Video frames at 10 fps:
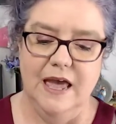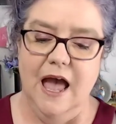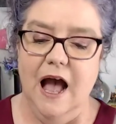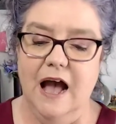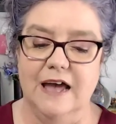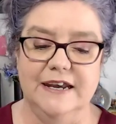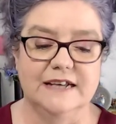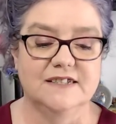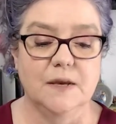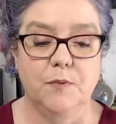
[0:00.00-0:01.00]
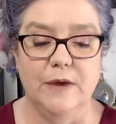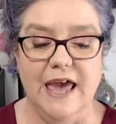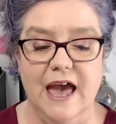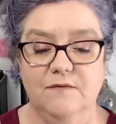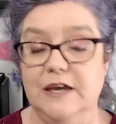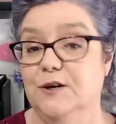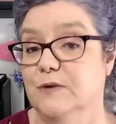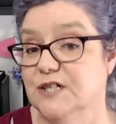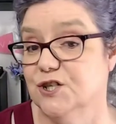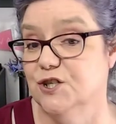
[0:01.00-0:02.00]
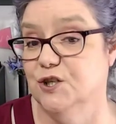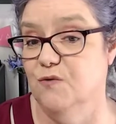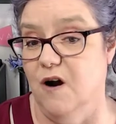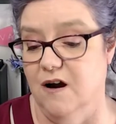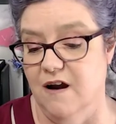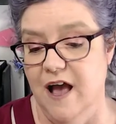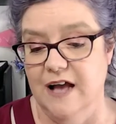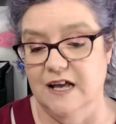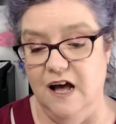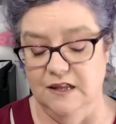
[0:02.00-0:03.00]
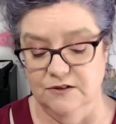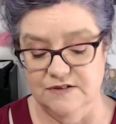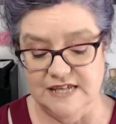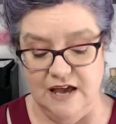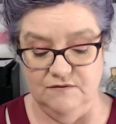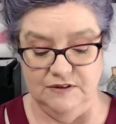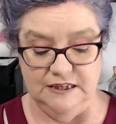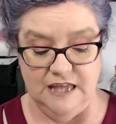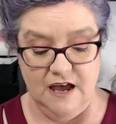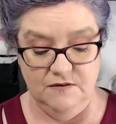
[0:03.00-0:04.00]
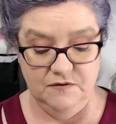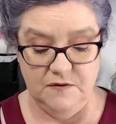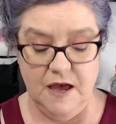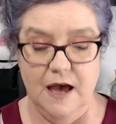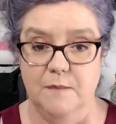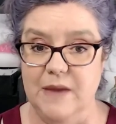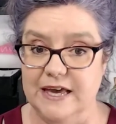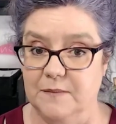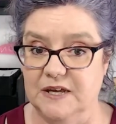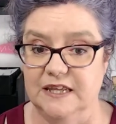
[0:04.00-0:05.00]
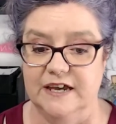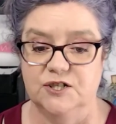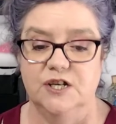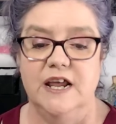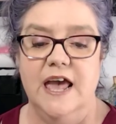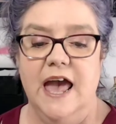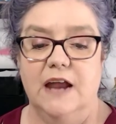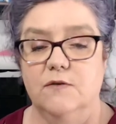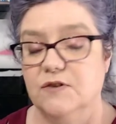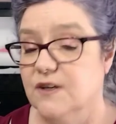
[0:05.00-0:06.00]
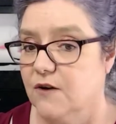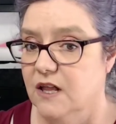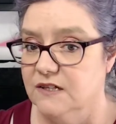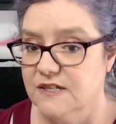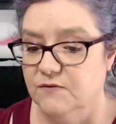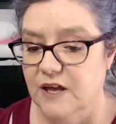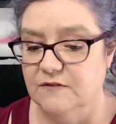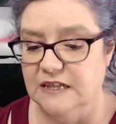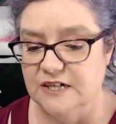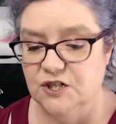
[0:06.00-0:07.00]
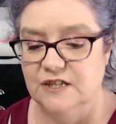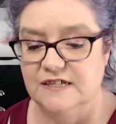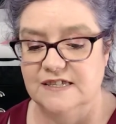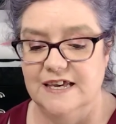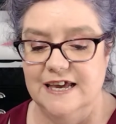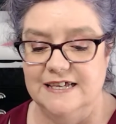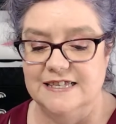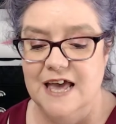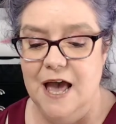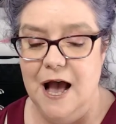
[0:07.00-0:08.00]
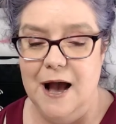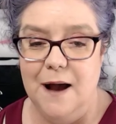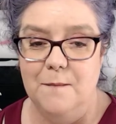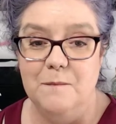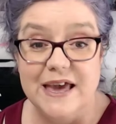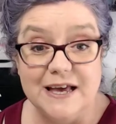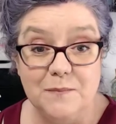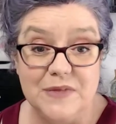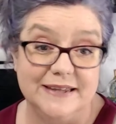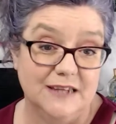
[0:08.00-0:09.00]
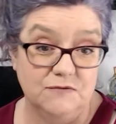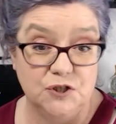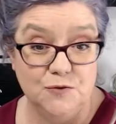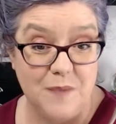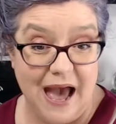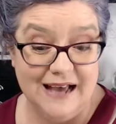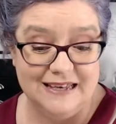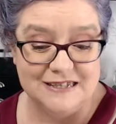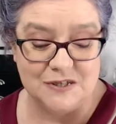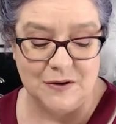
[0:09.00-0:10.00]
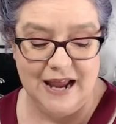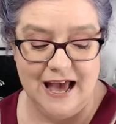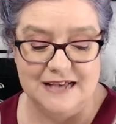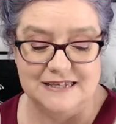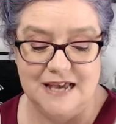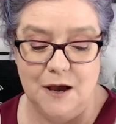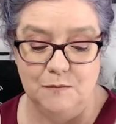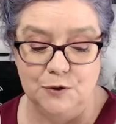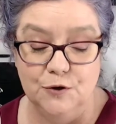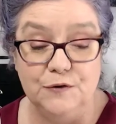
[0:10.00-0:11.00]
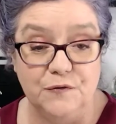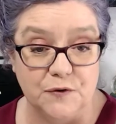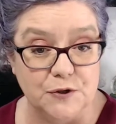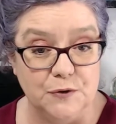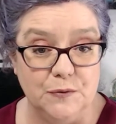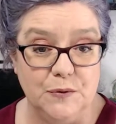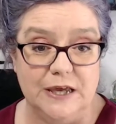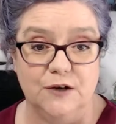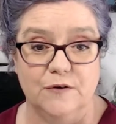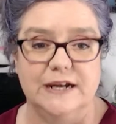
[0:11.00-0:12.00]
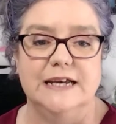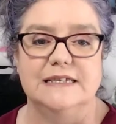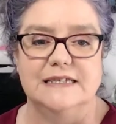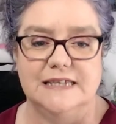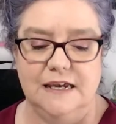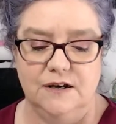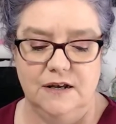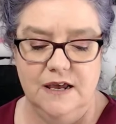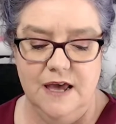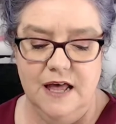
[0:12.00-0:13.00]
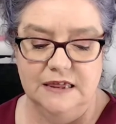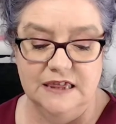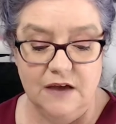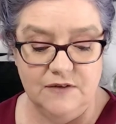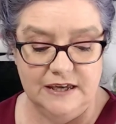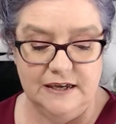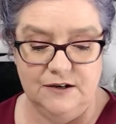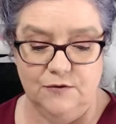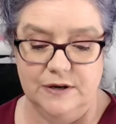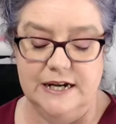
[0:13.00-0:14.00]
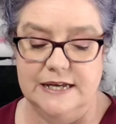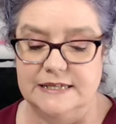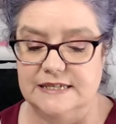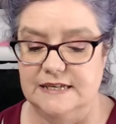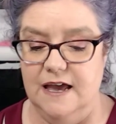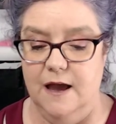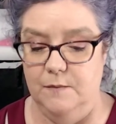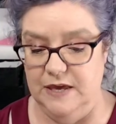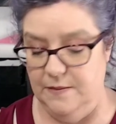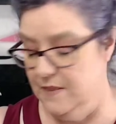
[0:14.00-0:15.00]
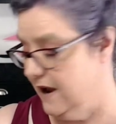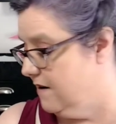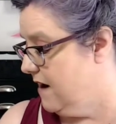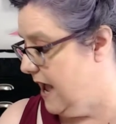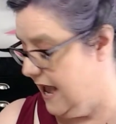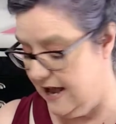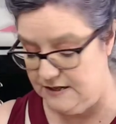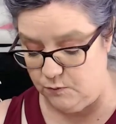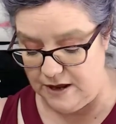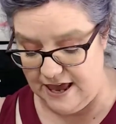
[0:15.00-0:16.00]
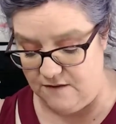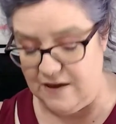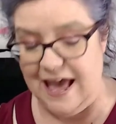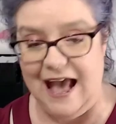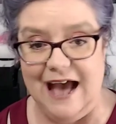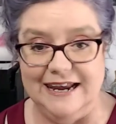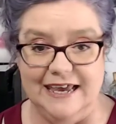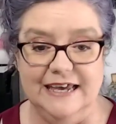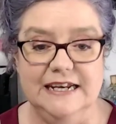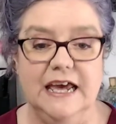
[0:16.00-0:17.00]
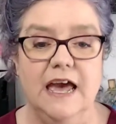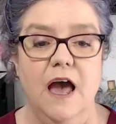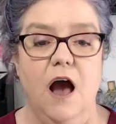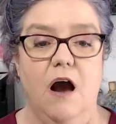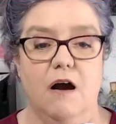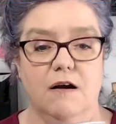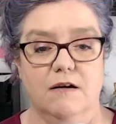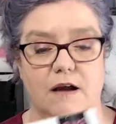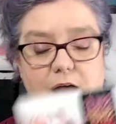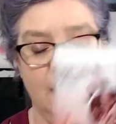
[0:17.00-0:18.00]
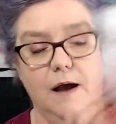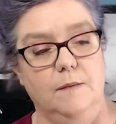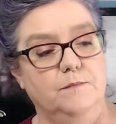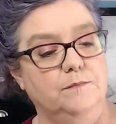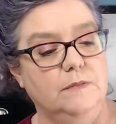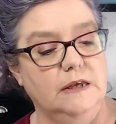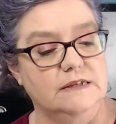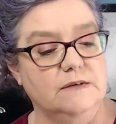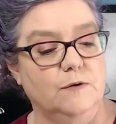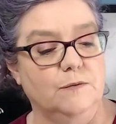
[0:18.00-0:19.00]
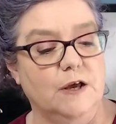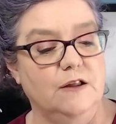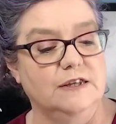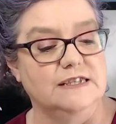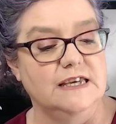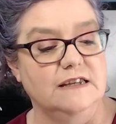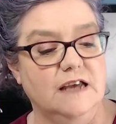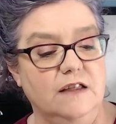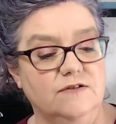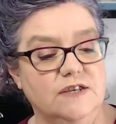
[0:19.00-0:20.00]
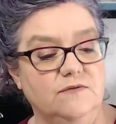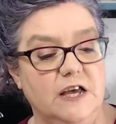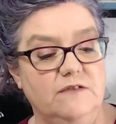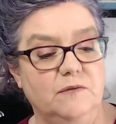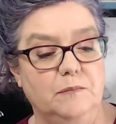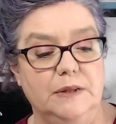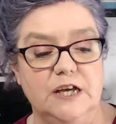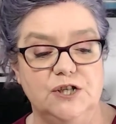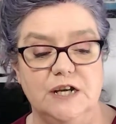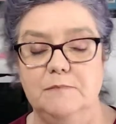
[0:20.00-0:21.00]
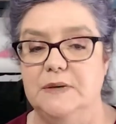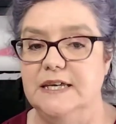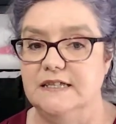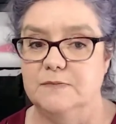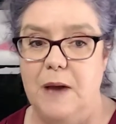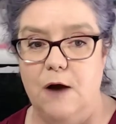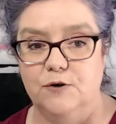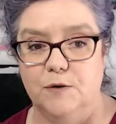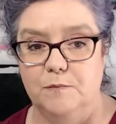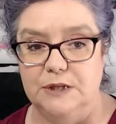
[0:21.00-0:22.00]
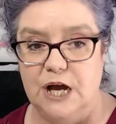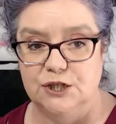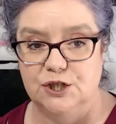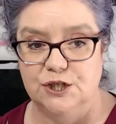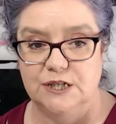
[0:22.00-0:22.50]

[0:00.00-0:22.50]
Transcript: Uh, next up, we have a new addition to our Colors of Love uh, makeup collection. And of course, our Colors of Love collection, this is um, makeup that loves you back. So it has um, good for you ingredients, skin loving ingredients um, in there. And we have added our, um, let's see, what do we call it? Let's see, Colors of Love Blushing Beads Powder Blush.